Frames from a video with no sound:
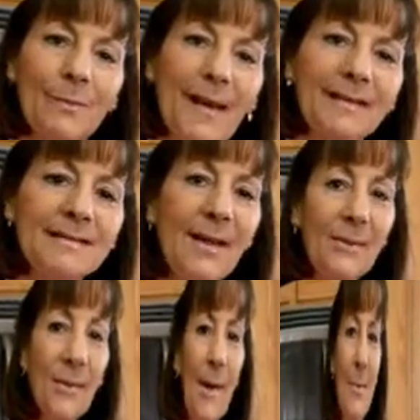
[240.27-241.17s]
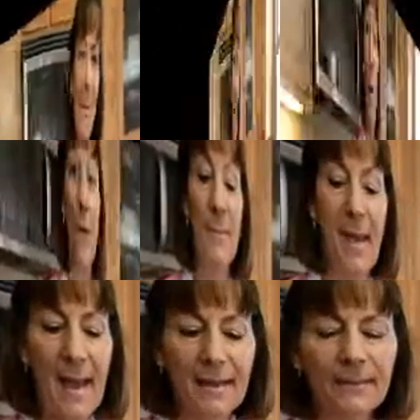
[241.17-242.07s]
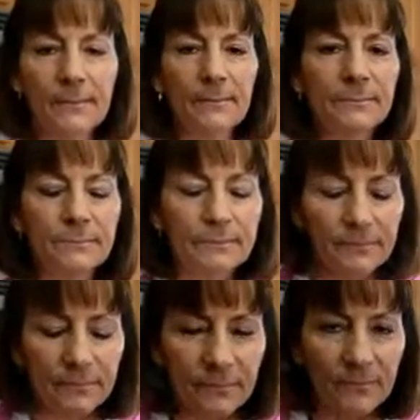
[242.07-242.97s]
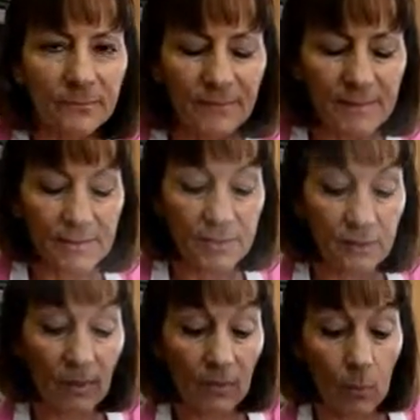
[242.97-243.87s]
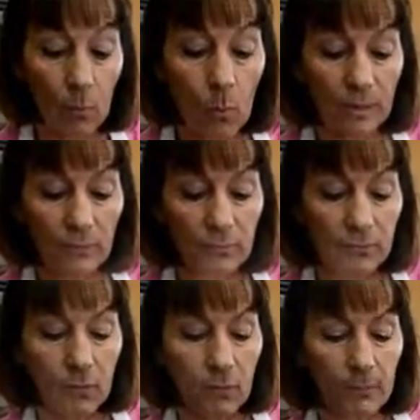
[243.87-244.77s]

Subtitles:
be back together in a couple minutes. Welcome back. This is smelling wonderful.